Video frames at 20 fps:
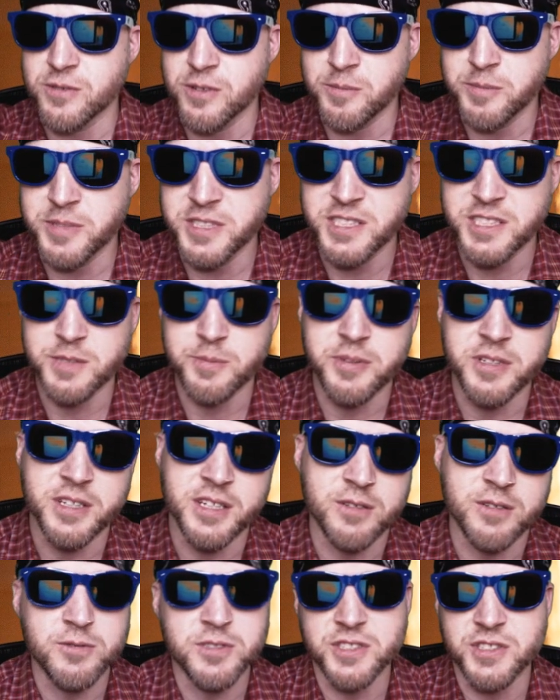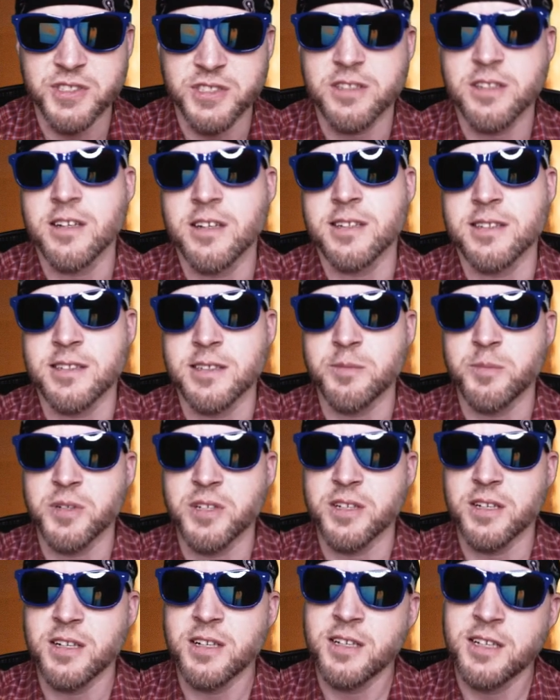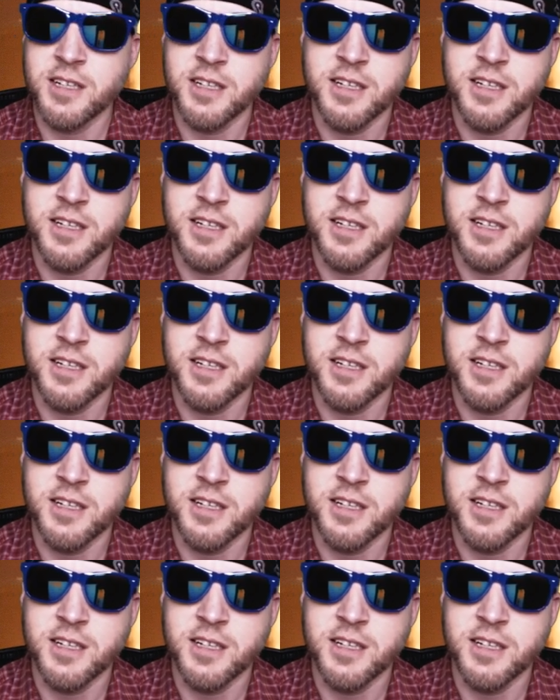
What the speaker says: or BGP, which is unlikely, but